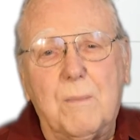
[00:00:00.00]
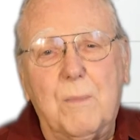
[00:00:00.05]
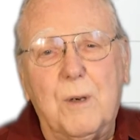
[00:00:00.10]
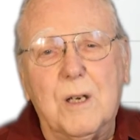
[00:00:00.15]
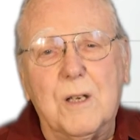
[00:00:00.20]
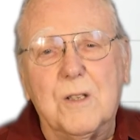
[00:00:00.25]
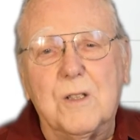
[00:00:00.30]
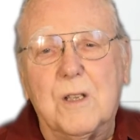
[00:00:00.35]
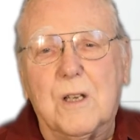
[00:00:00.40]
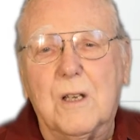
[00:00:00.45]

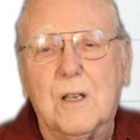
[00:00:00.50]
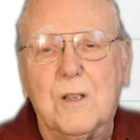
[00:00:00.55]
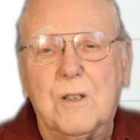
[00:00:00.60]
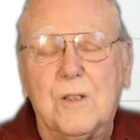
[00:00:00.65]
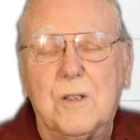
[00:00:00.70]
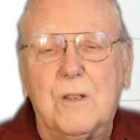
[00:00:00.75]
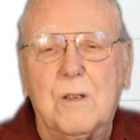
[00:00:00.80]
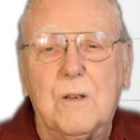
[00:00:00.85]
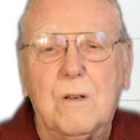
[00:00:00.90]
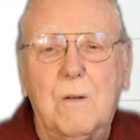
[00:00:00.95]
brings
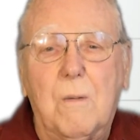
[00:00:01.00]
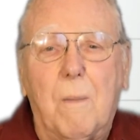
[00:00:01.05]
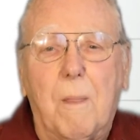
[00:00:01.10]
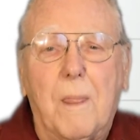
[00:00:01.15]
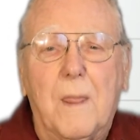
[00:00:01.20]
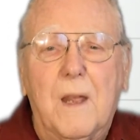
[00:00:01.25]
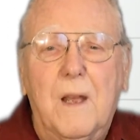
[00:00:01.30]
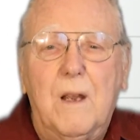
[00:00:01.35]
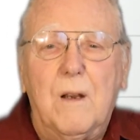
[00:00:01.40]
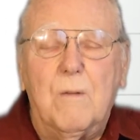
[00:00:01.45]
kids to
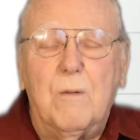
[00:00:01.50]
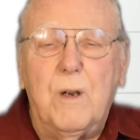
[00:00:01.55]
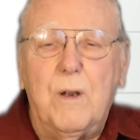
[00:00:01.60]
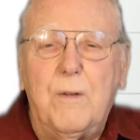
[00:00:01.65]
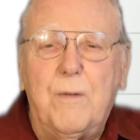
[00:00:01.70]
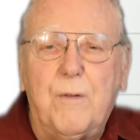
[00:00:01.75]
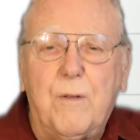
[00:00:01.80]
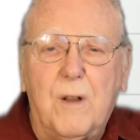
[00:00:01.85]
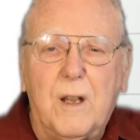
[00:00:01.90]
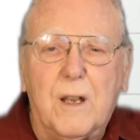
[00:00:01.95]

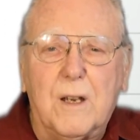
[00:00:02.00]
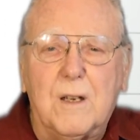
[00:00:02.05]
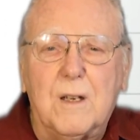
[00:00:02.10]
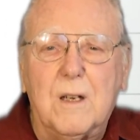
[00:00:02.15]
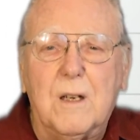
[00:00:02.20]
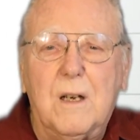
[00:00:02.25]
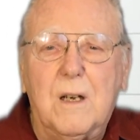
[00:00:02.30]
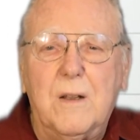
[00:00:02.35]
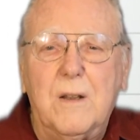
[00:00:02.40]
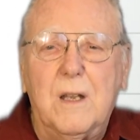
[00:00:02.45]
reflect
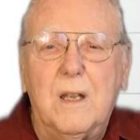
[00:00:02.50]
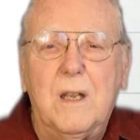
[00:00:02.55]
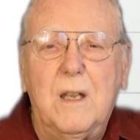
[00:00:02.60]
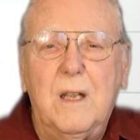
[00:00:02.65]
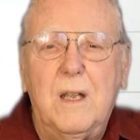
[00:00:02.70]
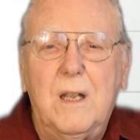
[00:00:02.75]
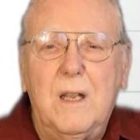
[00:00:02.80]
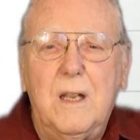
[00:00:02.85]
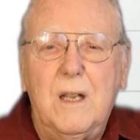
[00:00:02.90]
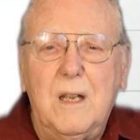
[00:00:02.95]
on the
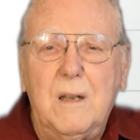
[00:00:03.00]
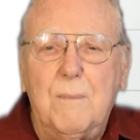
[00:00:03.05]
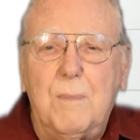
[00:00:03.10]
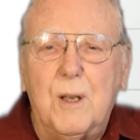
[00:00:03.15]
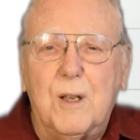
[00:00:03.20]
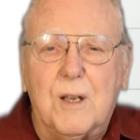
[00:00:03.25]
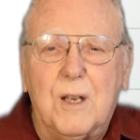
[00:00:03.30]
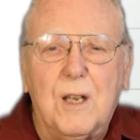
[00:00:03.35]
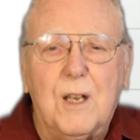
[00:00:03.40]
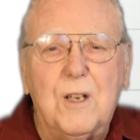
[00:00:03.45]

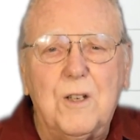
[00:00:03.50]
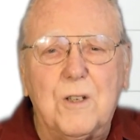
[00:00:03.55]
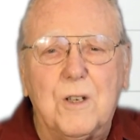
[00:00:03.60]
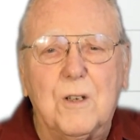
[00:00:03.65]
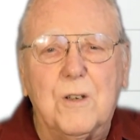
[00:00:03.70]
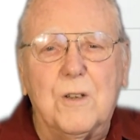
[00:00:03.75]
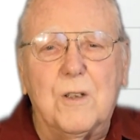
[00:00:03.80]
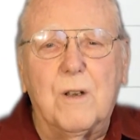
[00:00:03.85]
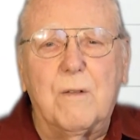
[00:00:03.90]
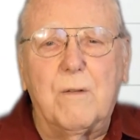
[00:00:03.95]

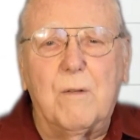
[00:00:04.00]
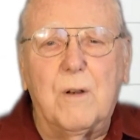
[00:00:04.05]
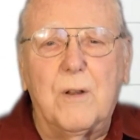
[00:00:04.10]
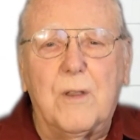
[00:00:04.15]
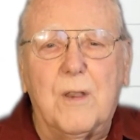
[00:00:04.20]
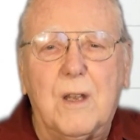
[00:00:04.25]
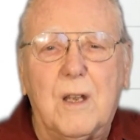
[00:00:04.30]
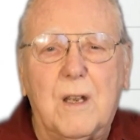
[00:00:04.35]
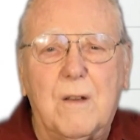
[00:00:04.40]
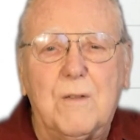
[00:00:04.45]
implications of
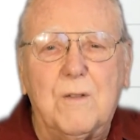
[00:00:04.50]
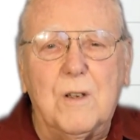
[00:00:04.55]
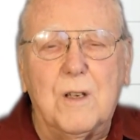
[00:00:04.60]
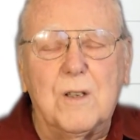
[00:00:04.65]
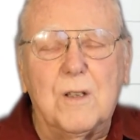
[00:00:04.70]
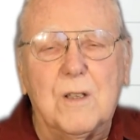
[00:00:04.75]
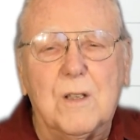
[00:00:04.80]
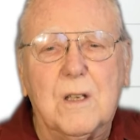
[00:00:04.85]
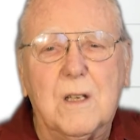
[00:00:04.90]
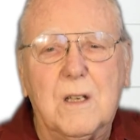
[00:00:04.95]
what they have
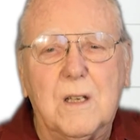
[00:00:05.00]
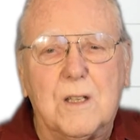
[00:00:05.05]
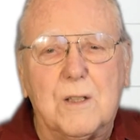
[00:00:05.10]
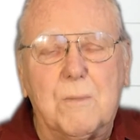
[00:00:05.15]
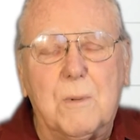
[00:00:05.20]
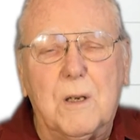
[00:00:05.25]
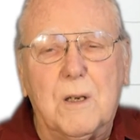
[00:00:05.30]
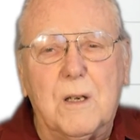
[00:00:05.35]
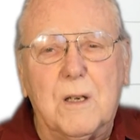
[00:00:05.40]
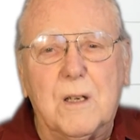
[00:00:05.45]
just
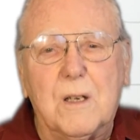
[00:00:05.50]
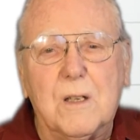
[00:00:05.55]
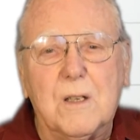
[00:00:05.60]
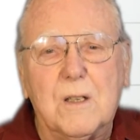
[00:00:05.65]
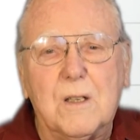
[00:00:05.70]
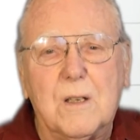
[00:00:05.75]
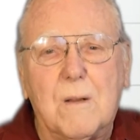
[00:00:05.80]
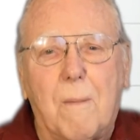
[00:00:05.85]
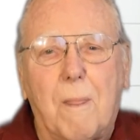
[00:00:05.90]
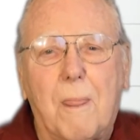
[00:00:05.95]

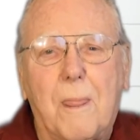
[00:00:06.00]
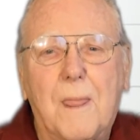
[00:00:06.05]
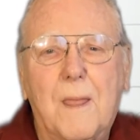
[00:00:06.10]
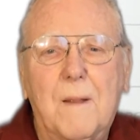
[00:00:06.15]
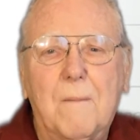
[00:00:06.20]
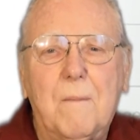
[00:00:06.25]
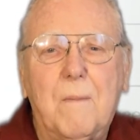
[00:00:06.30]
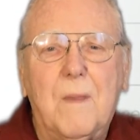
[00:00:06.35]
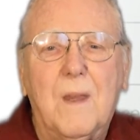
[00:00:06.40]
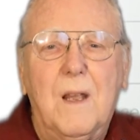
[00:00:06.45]
experienced,
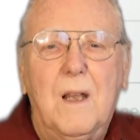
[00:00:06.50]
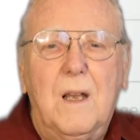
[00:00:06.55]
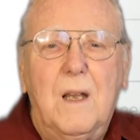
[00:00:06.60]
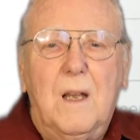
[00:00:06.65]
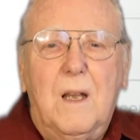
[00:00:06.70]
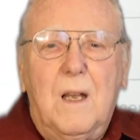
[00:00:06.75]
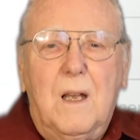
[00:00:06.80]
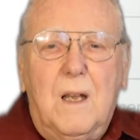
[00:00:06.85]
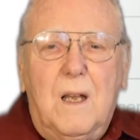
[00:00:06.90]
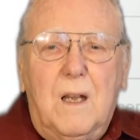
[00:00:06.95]

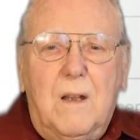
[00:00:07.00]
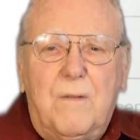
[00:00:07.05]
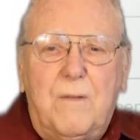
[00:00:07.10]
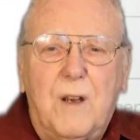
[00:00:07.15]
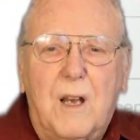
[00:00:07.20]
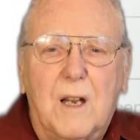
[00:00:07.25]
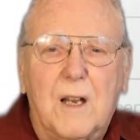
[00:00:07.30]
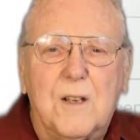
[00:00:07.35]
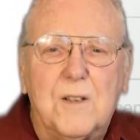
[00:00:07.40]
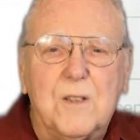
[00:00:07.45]

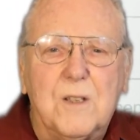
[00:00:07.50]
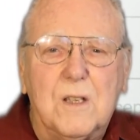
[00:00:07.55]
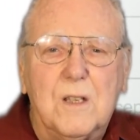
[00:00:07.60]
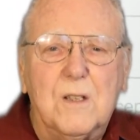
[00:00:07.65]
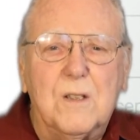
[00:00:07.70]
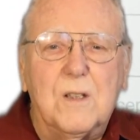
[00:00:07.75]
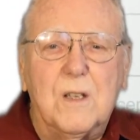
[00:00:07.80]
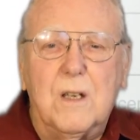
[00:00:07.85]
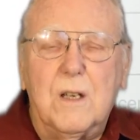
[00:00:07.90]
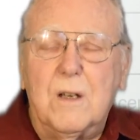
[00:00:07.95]

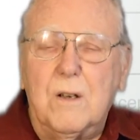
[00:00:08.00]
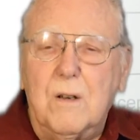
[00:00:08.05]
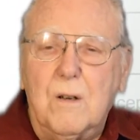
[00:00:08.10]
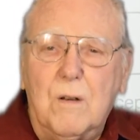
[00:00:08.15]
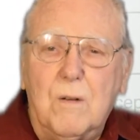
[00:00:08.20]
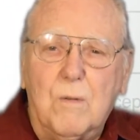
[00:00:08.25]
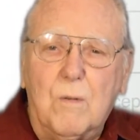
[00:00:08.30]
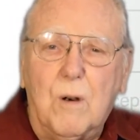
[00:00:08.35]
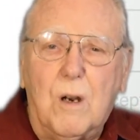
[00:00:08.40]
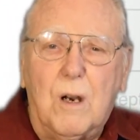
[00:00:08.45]
fallacies in
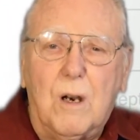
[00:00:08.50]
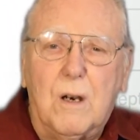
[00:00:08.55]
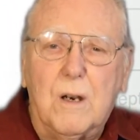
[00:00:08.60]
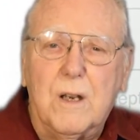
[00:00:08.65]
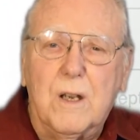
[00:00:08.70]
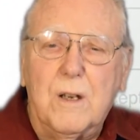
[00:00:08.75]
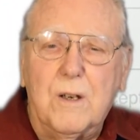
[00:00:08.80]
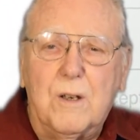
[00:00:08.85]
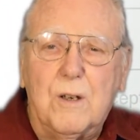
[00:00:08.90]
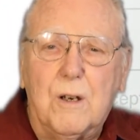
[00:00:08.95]

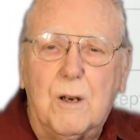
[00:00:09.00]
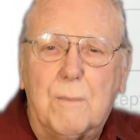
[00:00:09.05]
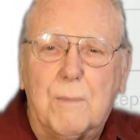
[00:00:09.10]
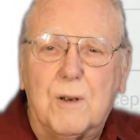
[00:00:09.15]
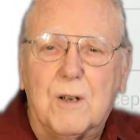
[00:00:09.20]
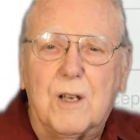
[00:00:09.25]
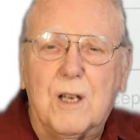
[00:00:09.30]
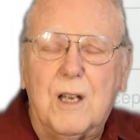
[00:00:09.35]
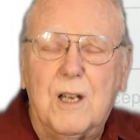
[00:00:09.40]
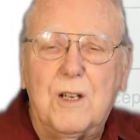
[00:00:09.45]
wrong
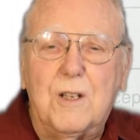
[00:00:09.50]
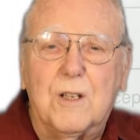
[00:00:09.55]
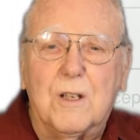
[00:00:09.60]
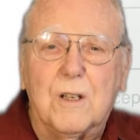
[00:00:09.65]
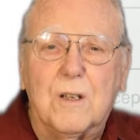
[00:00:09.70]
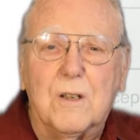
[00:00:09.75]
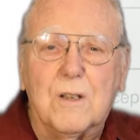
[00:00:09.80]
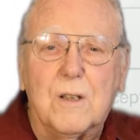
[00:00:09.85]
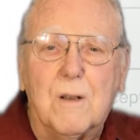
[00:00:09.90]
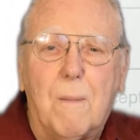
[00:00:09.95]

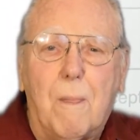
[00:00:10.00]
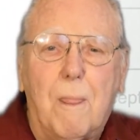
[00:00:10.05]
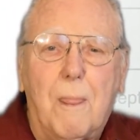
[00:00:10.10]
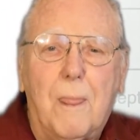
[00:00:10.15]
interpretations,